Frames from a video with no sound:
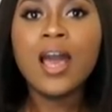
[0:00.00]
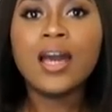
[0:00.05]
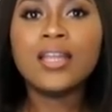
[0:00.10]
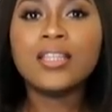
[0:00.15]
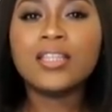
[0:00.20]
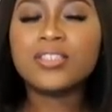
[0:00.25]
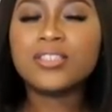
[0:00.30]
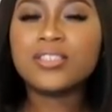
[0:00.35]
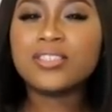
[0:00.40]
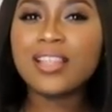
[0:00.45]

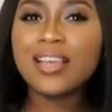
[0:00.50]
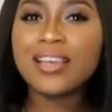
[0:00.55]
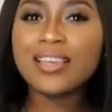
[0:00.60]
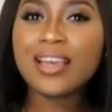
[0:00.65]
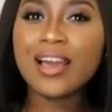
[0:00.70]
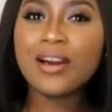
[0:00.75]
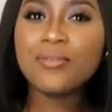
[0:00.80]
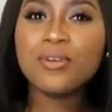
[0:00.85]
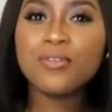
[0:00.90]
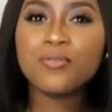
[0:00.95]
and I just
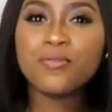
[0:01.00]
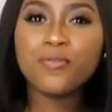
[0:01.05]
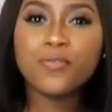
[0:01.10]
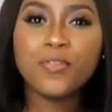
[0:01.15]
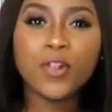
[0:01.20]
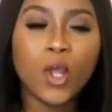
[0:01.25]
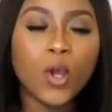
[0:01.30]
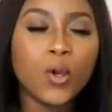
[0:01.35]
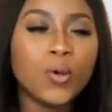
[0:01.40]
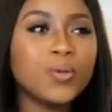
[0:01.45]
like how it
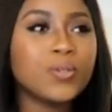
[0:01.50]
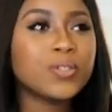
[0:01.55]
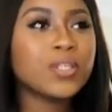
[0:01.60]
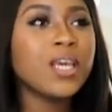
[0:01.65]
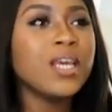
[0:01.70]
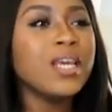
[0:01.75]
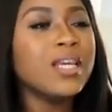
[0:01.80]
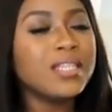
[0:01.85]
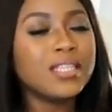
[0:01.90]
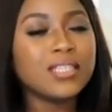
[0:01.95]
flows
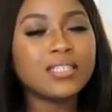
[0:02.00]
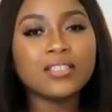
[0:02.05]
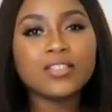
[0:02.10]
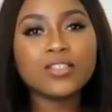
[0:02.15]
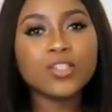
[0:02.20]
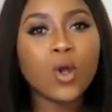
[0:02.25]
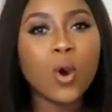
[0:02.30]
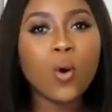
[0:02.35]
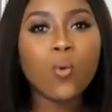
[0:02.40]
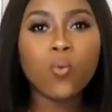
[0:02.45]
this
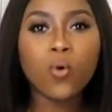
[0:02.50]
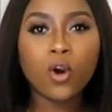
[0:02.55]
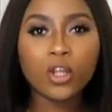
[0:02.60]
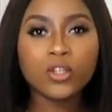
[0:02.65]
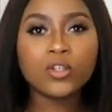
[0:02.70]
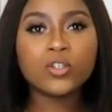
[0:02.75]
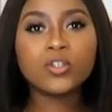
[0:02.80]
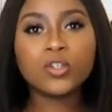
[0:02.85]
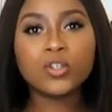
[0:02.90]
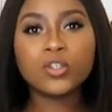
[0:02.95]
is not
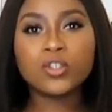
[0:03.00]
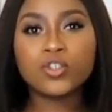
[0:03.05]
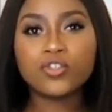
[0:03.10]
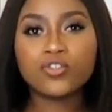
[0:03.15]
one of those